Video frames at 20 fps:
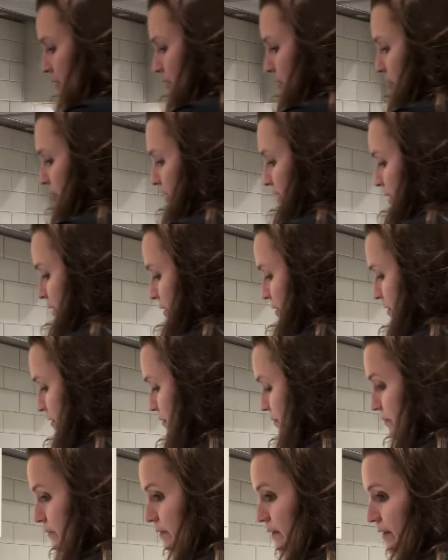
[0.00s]
Okay.
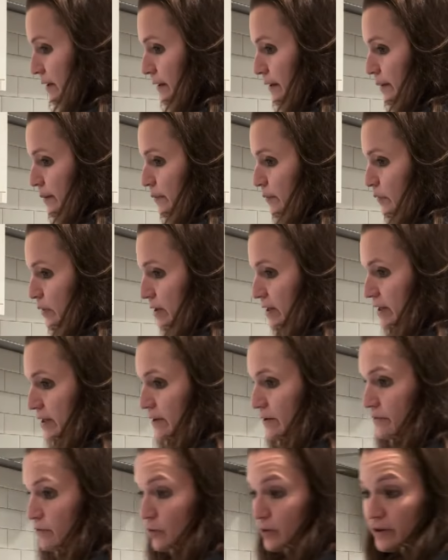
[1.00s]
We need
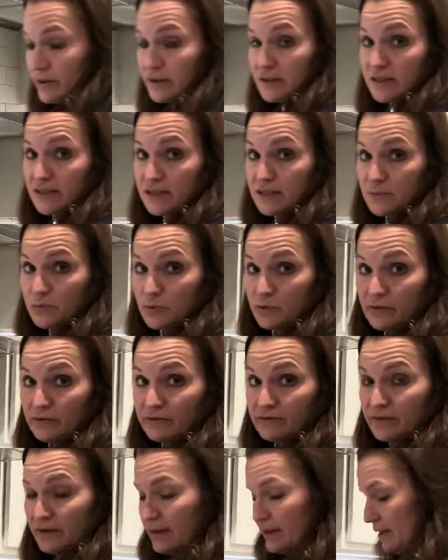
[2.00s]
1/4 teaspoon of
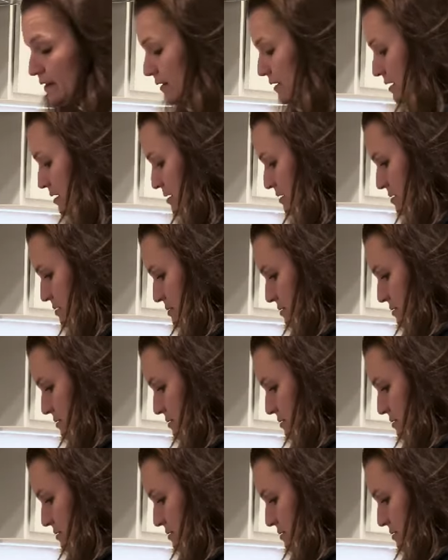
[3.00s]
vanilla,